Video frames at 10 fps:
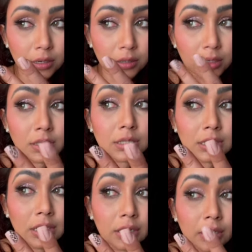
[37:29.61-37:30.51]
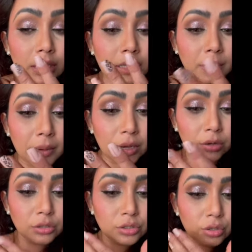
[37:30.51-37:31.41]
concealer and the
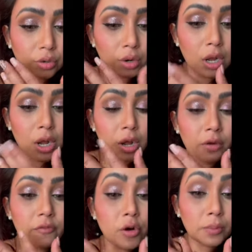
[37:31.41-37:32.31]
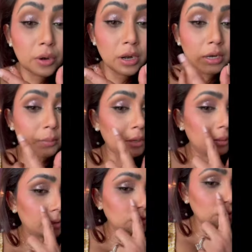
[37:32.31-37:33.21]
powder. So 4 product pretty
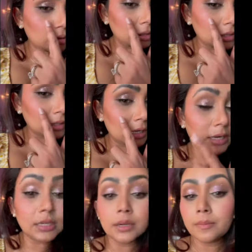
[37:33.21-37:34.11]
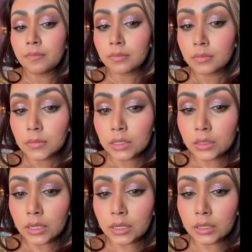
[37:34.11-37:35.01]
much on this side.
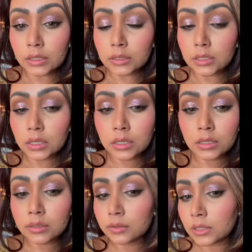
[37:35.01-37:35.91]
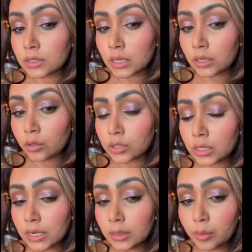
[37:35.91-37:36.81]
And this side looks
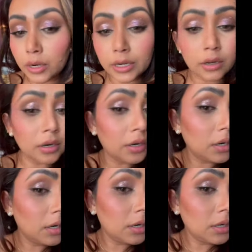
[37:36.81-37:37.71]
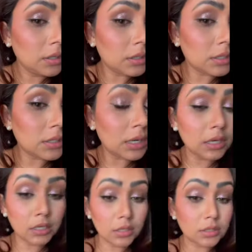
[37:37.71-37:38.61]
kind of brighter. This
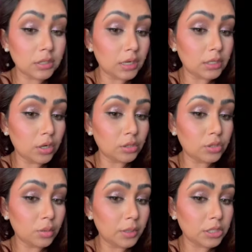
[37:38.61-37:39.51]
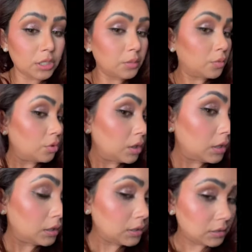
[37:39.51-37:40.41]
side not so much anymore,
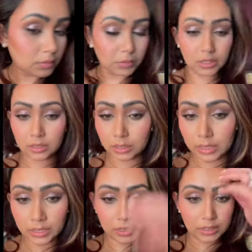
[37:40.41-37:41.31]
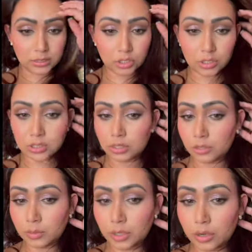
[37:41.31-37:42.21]
unless my lighting is just a little
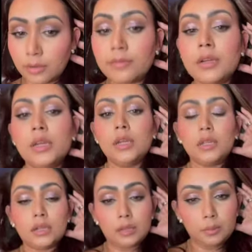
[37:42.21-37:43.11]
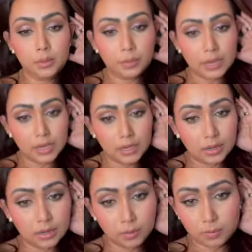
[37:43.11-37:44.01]
bit off. Let me back
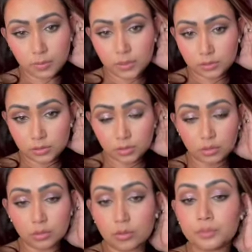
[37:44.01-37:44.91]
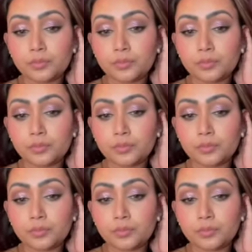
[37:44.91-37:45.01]
up. So